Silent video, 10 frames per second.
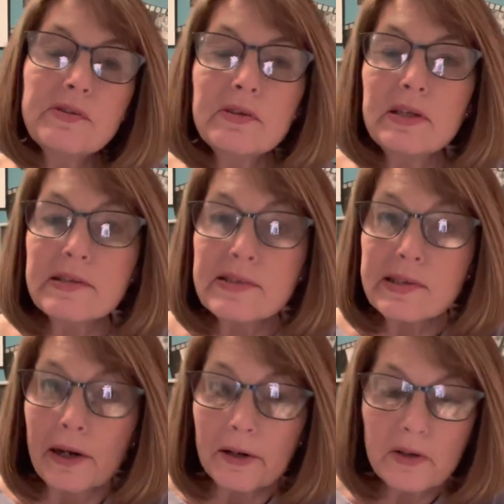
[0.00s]
it
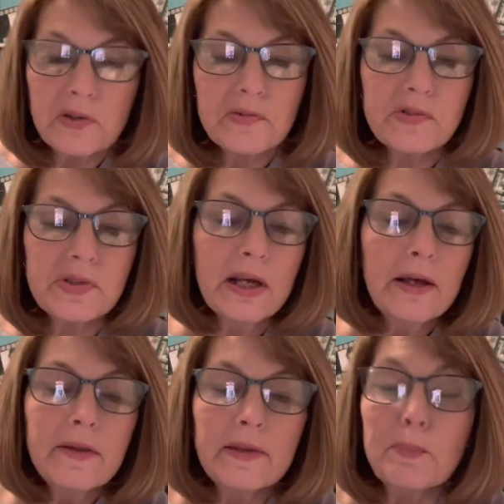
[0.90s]
serves,
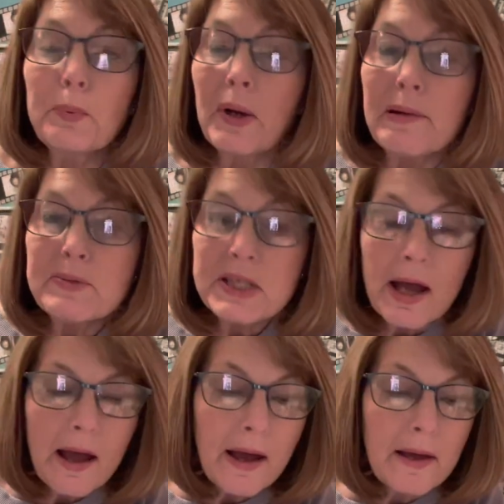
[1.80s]
the prep
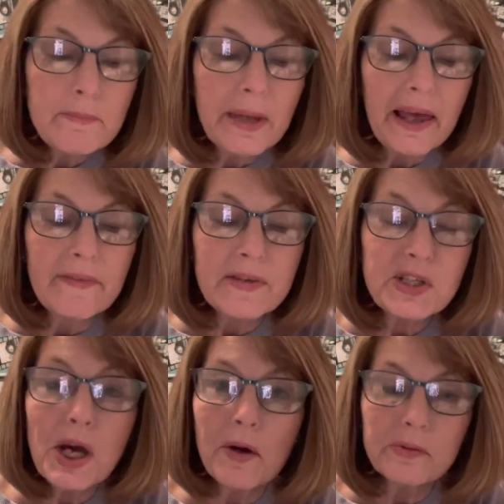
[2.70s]
time, and the
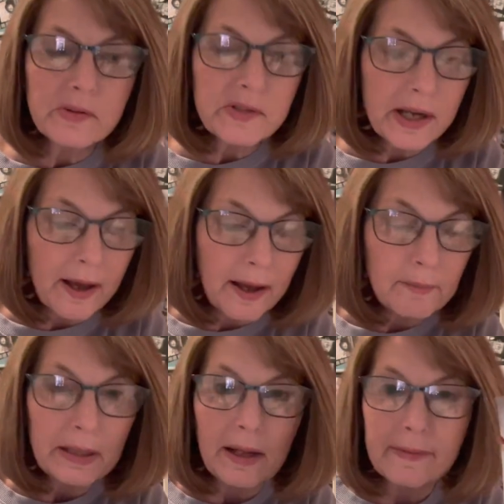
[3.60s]
total
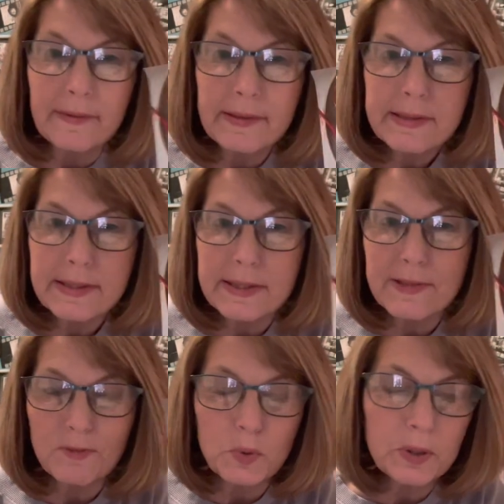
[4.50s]
time. And like this is
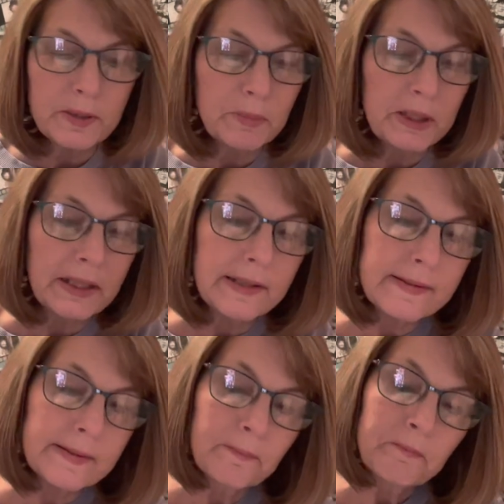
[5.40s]
40
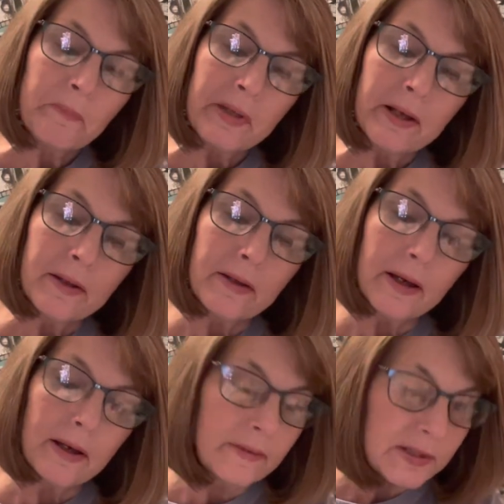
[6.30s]
minutes,
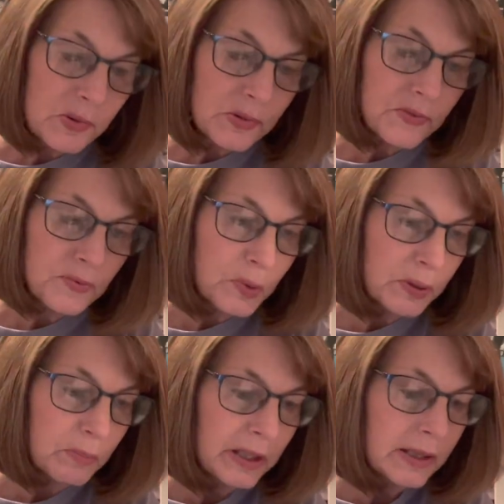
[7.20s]
and this was
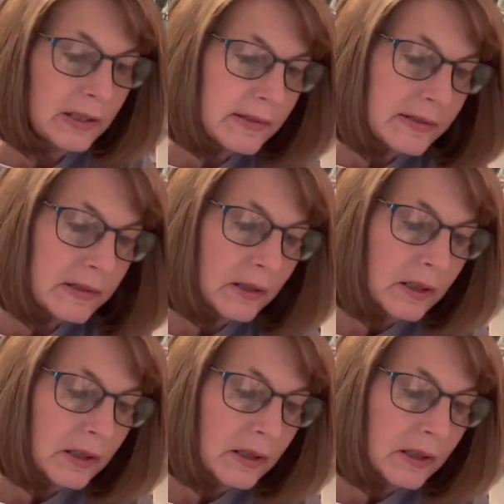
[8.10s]
40 minutes.